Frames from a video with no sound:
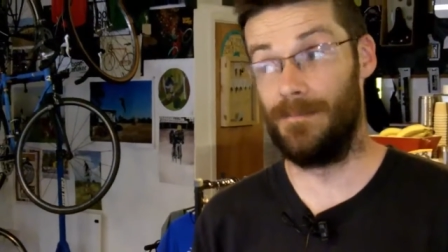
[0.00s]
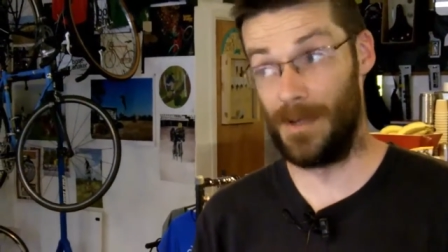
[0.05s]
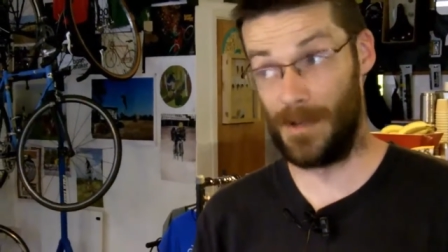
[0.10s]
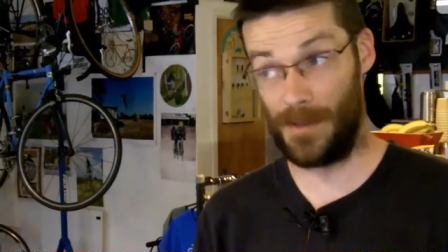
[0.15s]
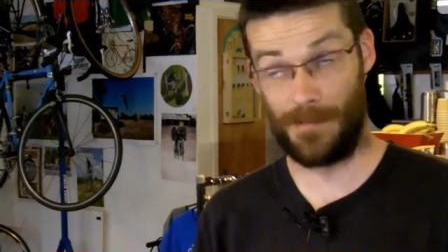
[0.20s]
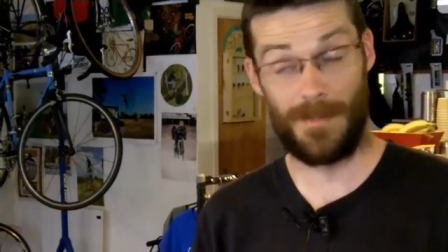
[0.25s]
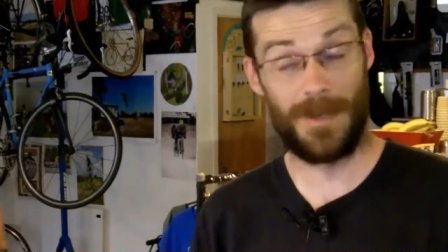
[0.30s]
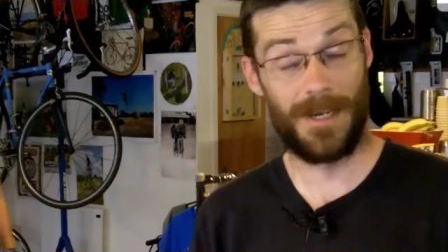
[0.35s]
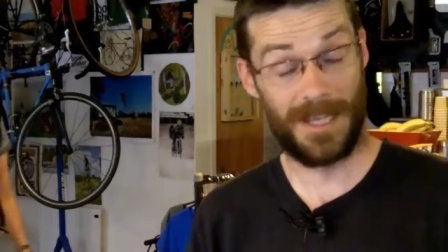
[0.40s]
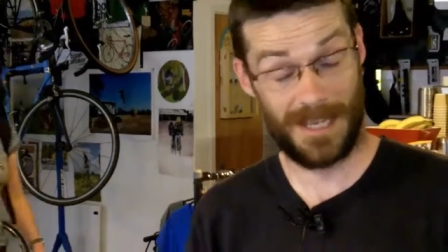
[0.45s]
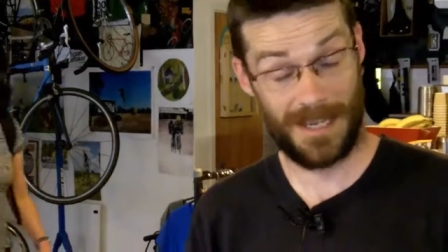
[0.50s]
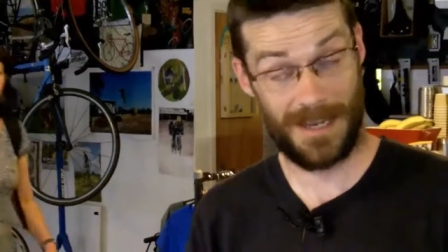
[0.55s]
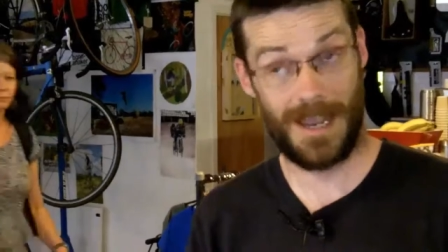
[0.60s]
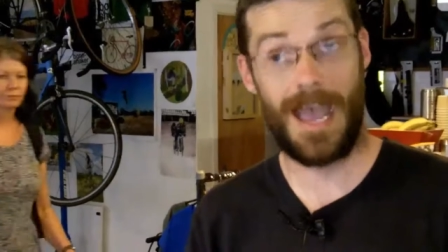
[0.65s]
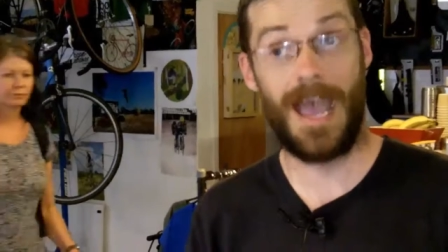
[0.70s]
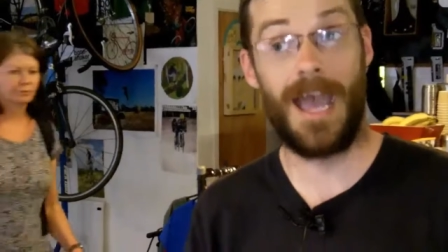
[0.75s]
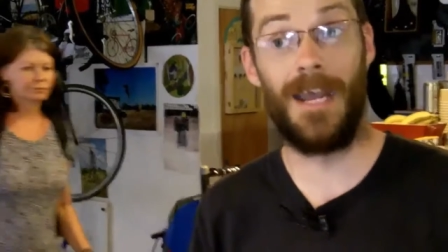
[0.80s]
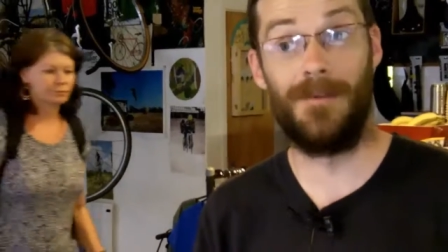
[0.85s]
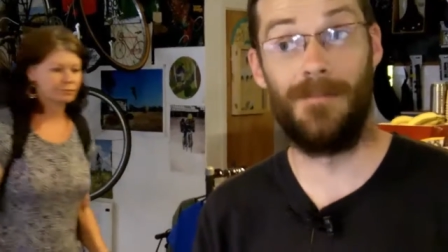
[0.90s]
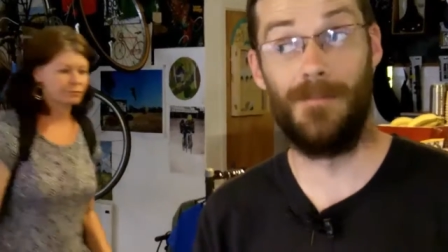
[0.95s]
both money
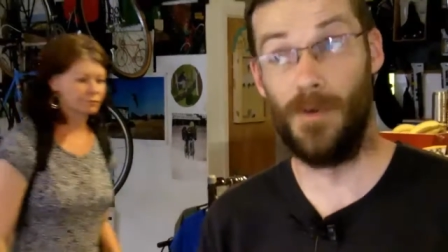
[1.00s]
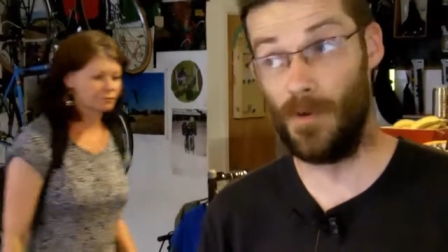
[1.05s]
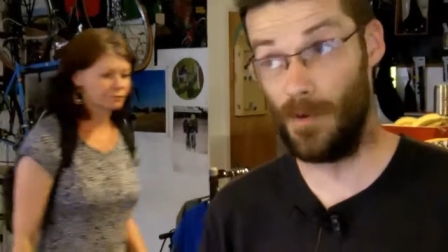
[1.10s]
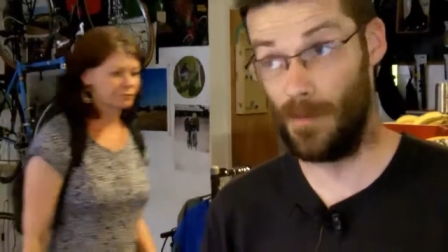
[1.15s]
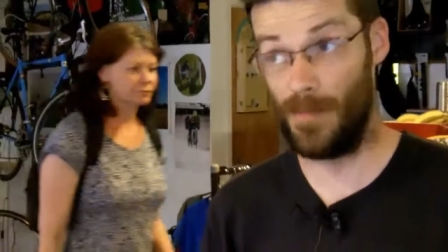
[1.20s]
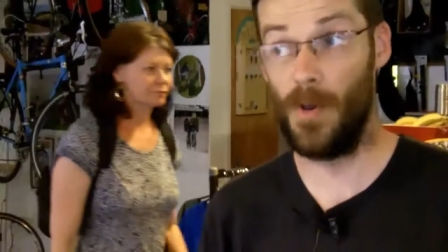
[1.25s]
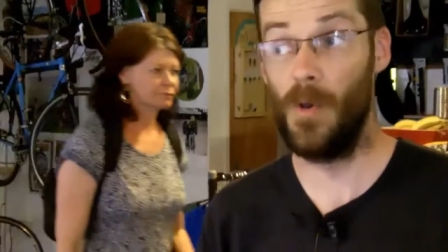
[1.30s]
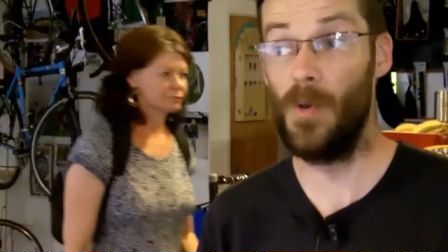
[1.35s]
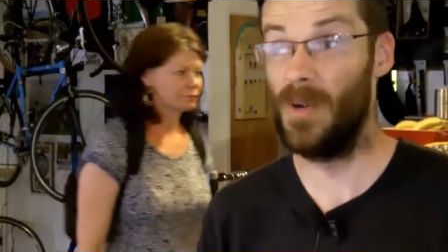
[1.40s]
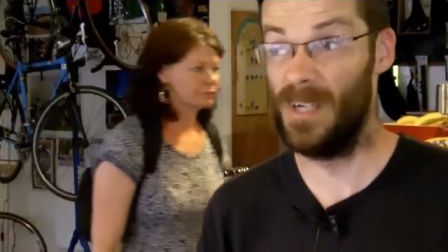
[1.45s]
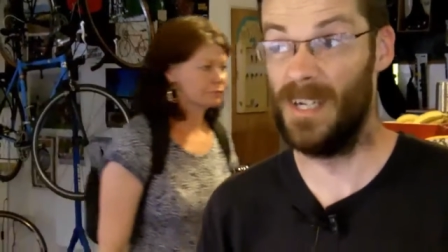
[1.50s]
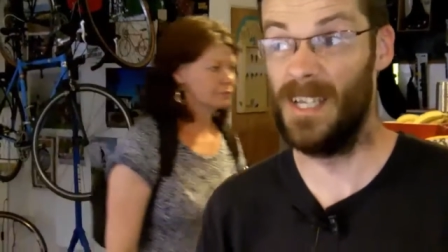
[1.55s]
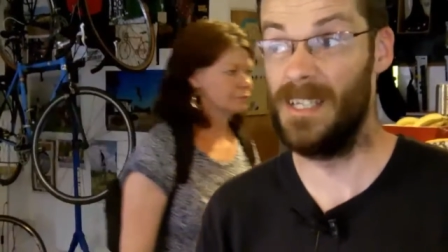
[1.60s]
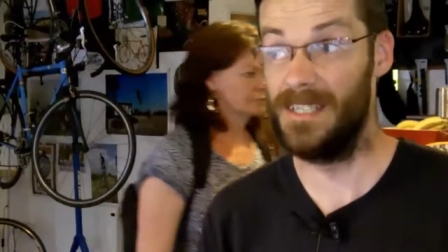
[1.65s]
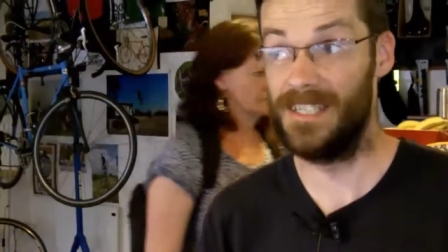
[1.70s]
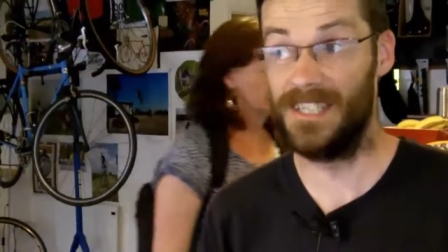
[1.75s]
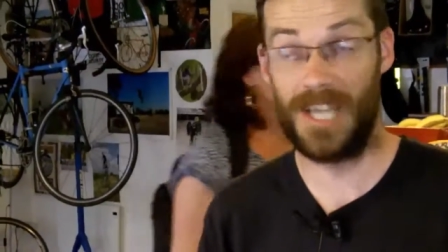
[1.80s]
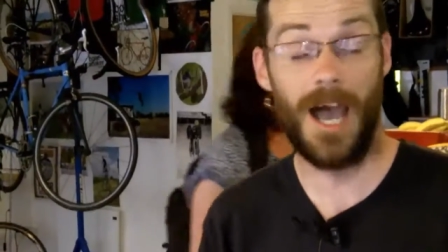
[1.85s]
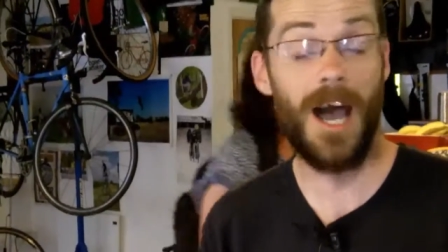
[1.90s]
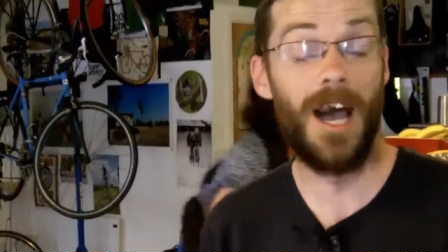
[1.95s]
and, more
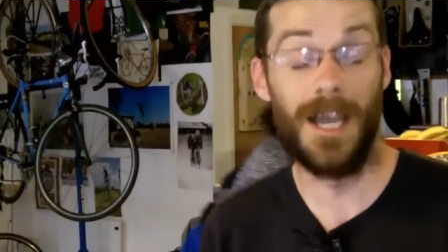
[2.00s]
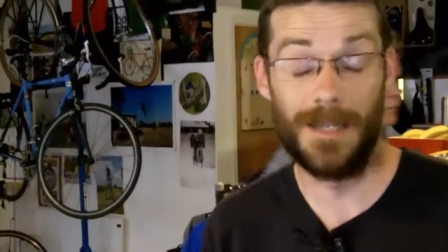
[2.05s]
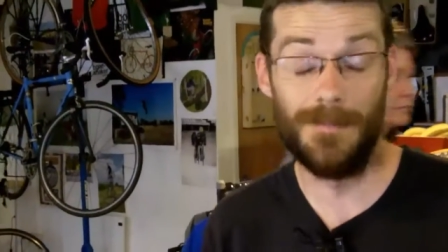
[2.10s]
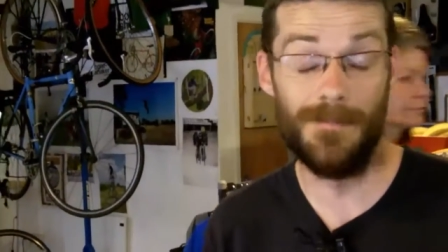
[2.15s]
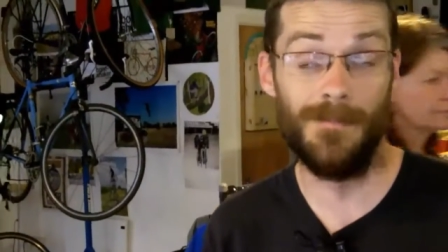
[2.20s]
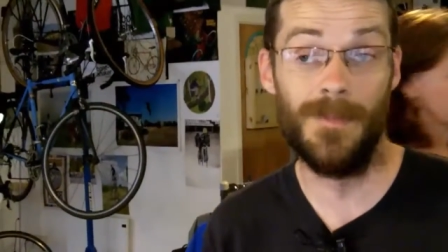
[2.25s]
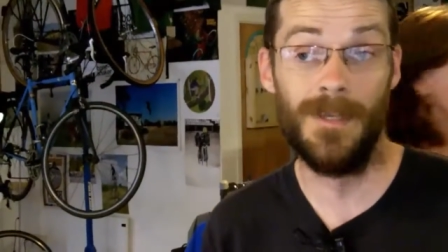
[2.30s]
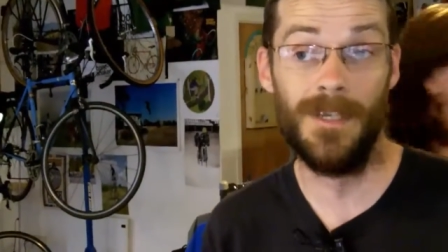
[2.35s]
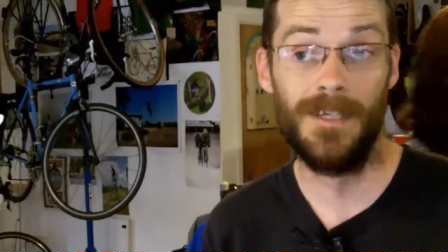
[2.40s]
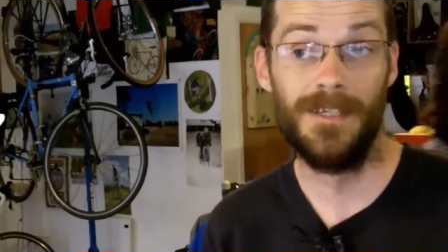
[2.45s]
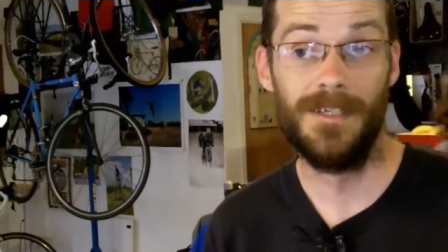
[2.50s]
importantly, time